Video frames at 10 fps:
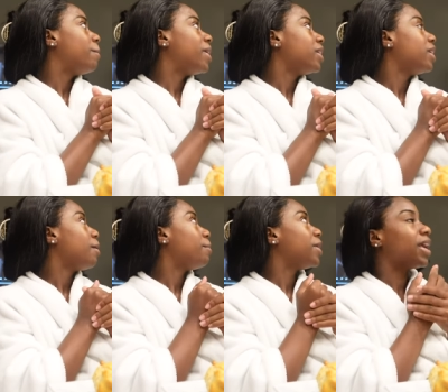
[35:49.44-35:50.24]
but being in
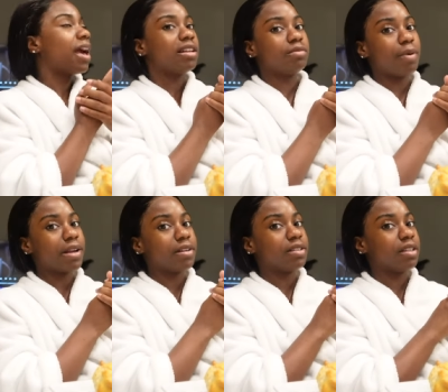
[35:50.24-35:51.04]
a big house by
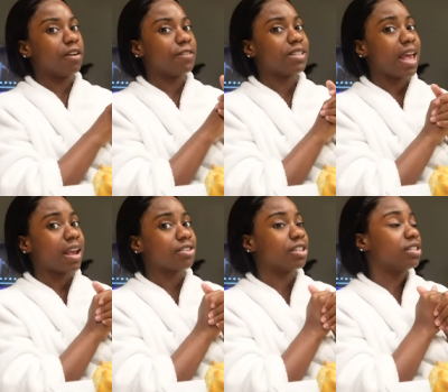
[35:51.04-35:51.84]
yourself is
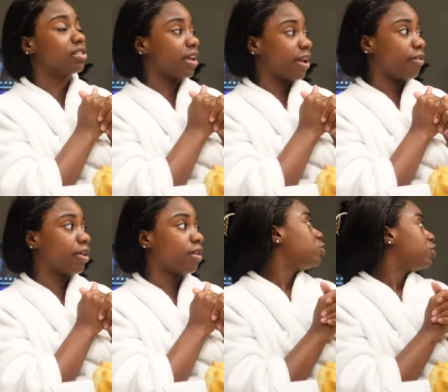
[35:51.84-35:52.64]
actually
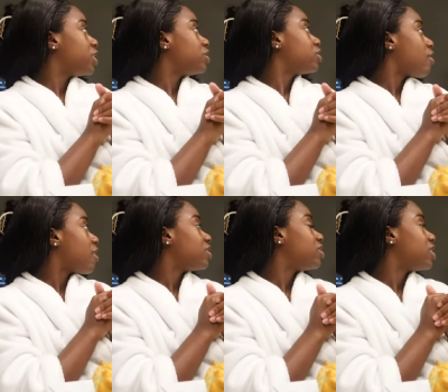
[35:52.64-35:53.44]
scary. You get to
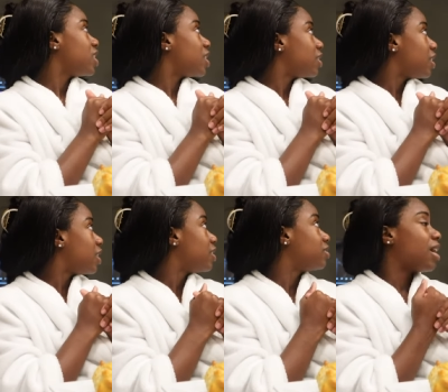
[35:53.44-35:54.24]
start seeing
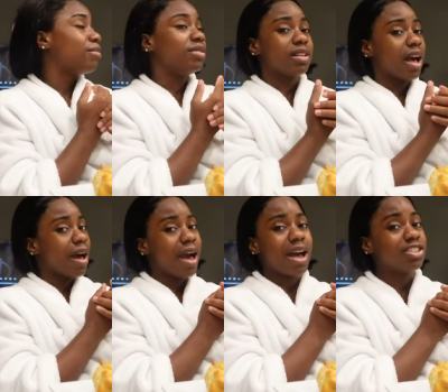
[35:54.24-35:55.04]
things. I be I,
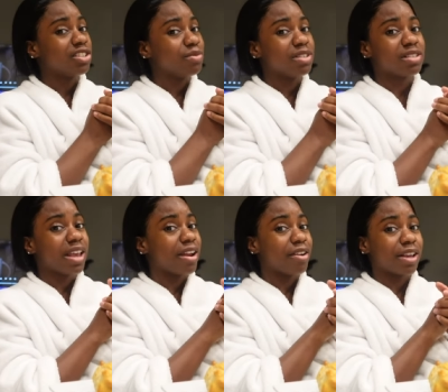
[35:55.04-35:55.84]
I just be
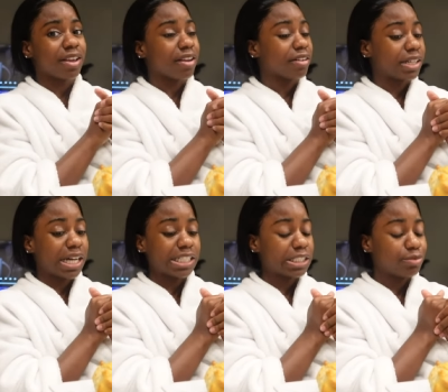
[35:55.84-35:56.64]
scared in here.
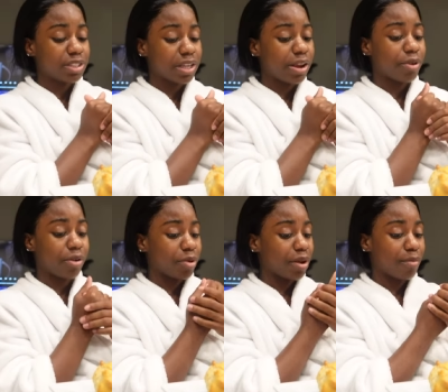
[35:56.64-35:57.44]
I just be scared when
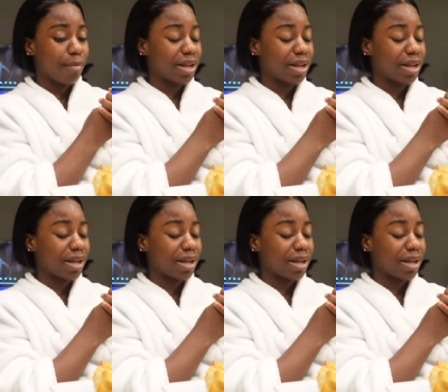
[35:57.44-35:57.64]
I'm here by